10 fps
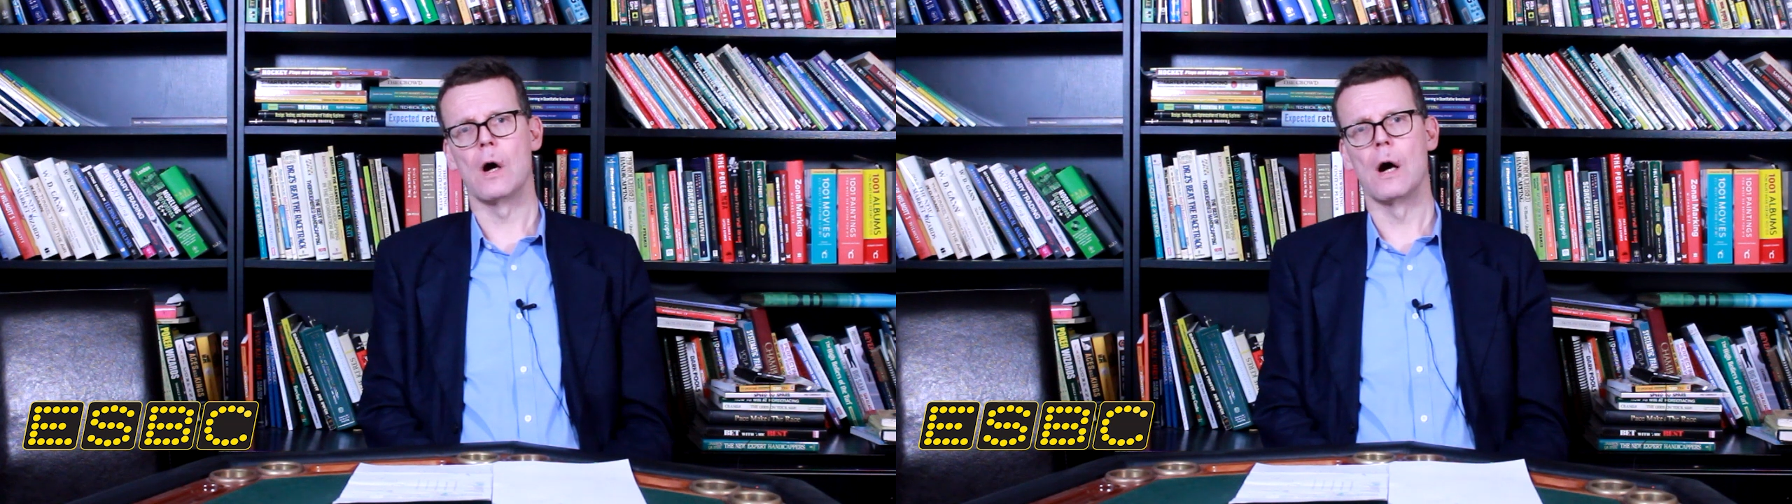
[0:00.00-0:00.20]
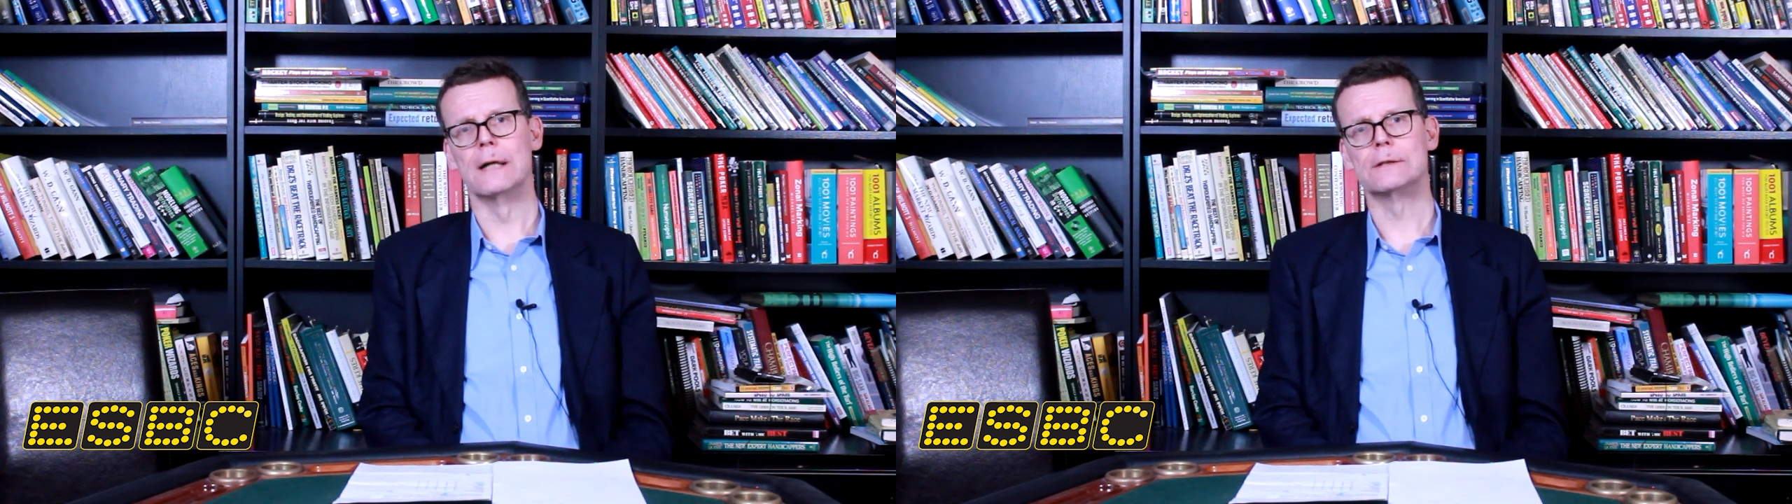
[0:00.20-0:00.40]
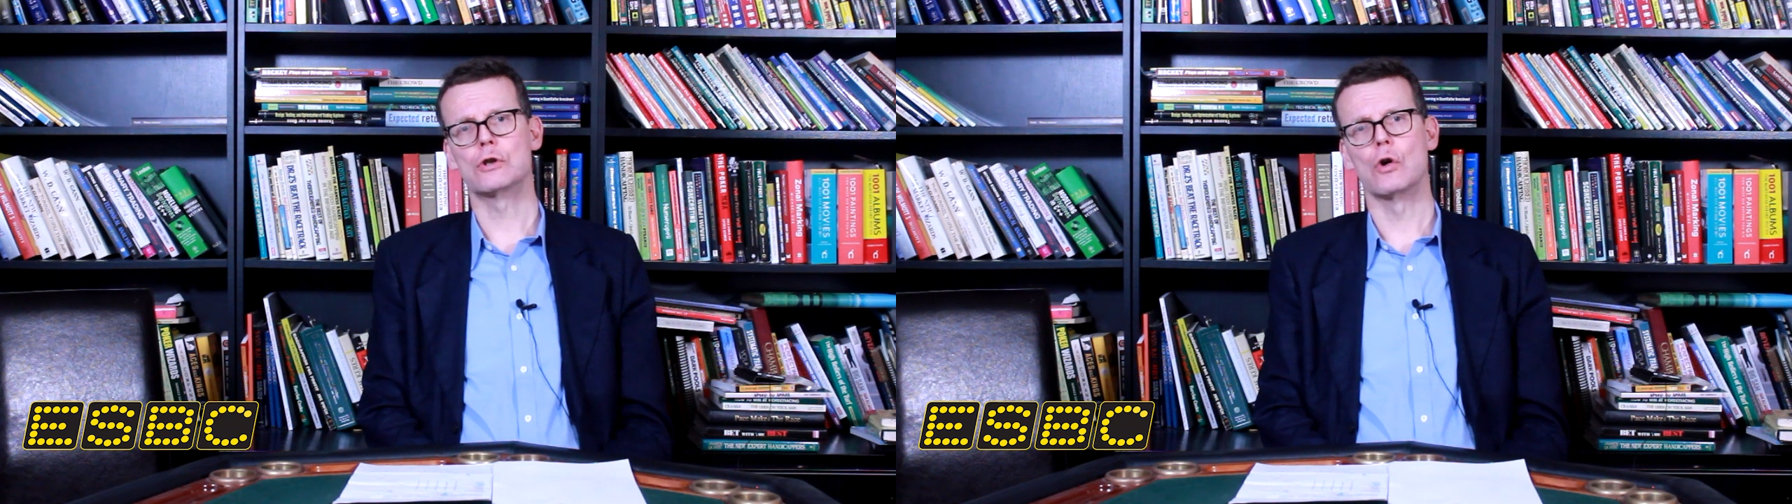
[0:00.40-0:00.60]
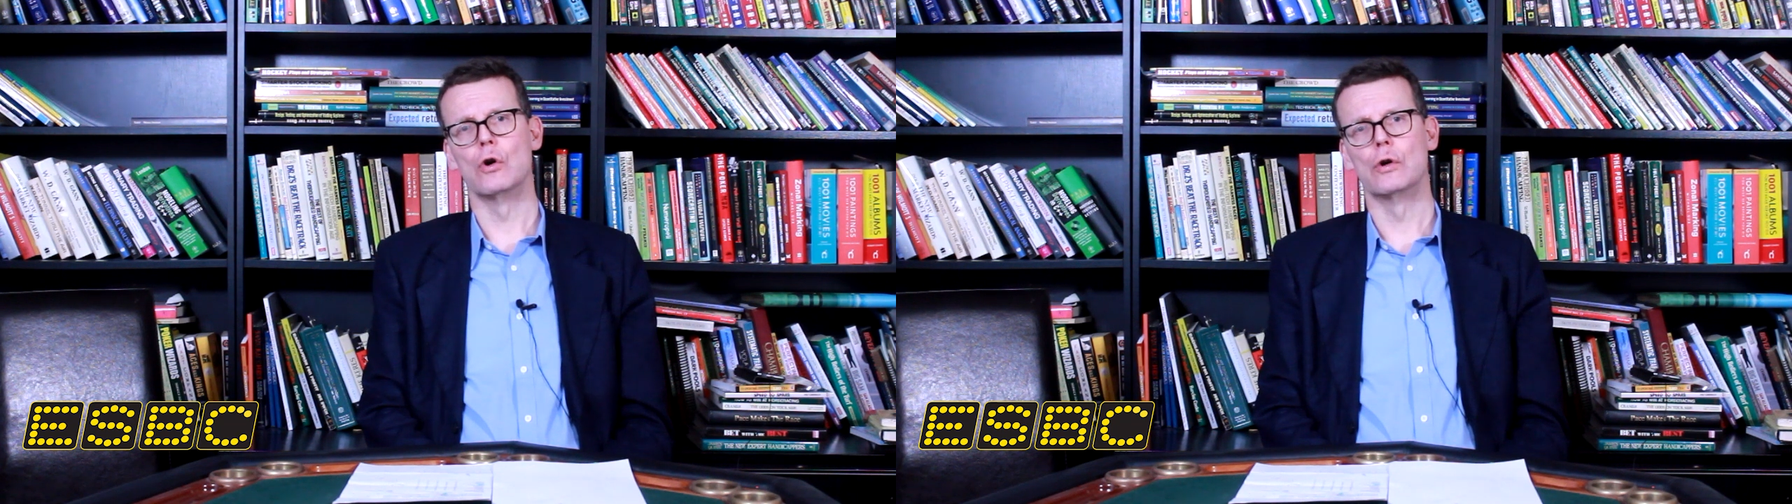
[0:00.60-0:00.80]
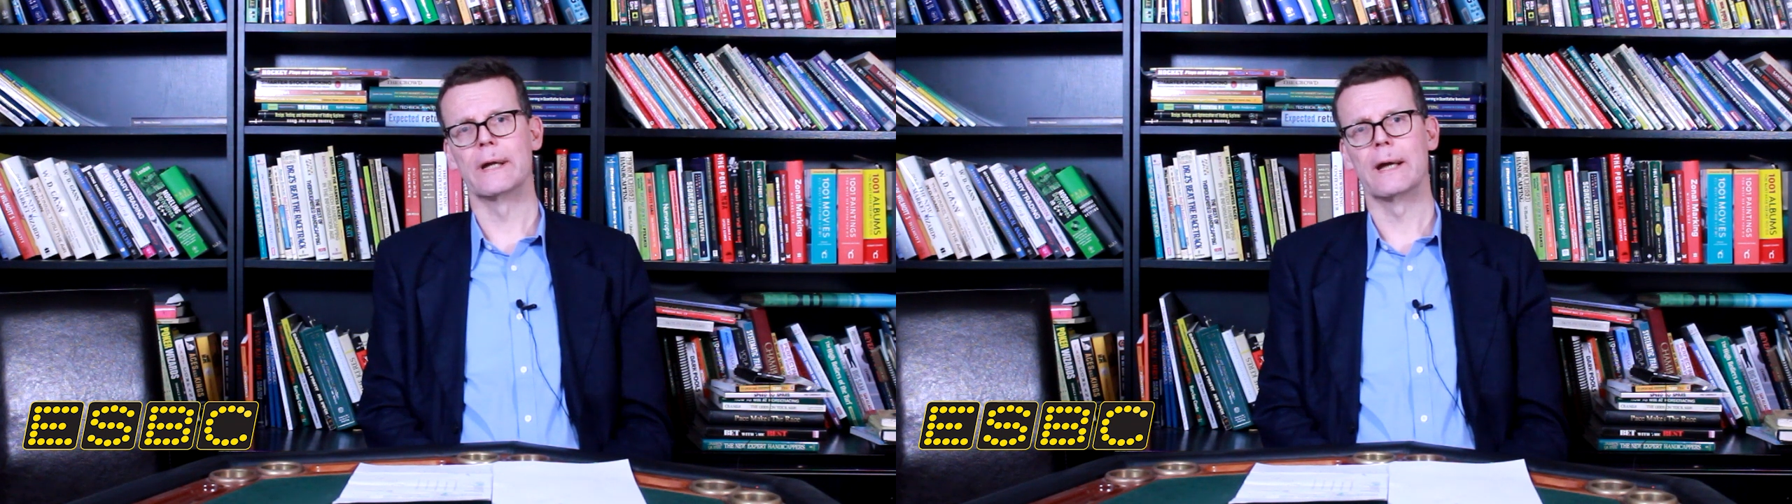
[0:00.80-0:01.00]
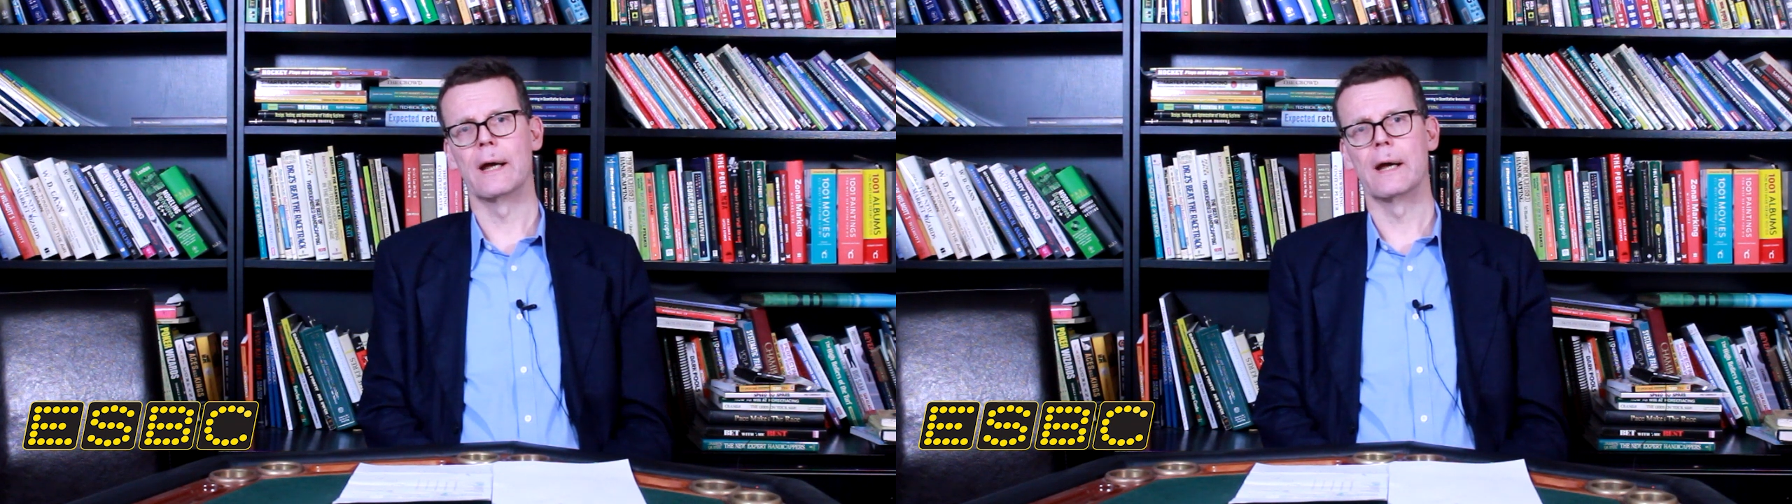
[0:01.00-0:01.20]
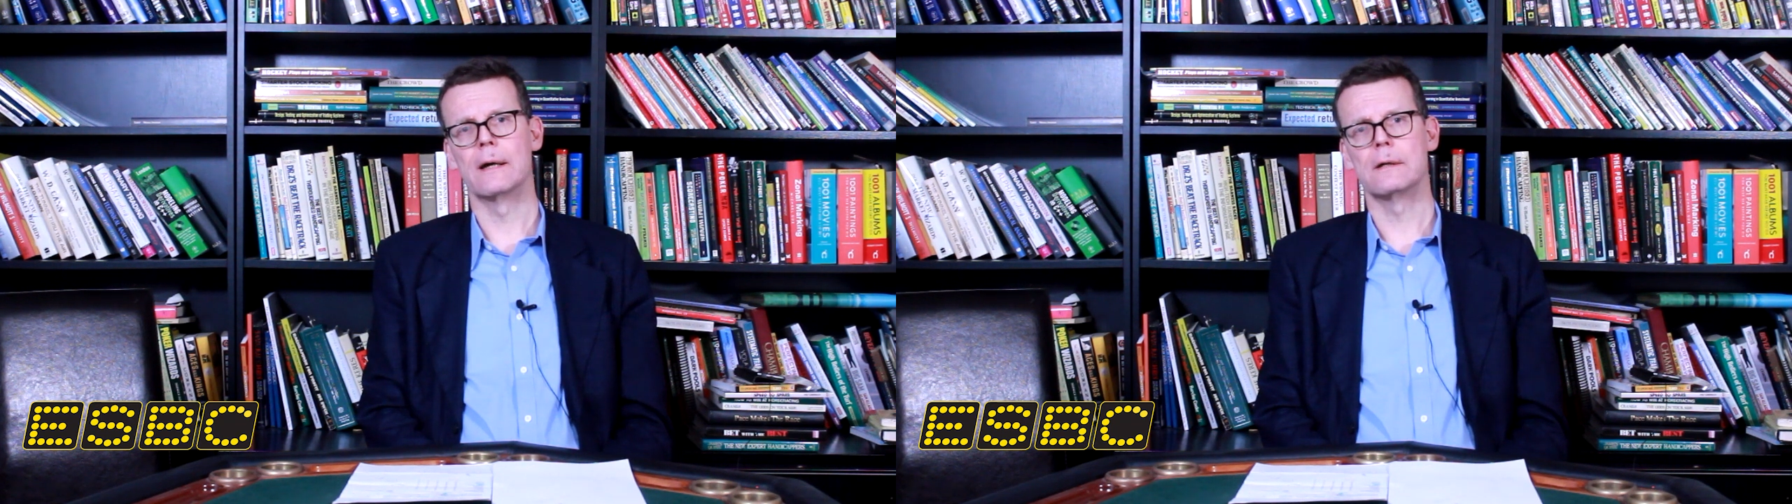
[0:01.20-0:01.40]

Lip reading: high-scoring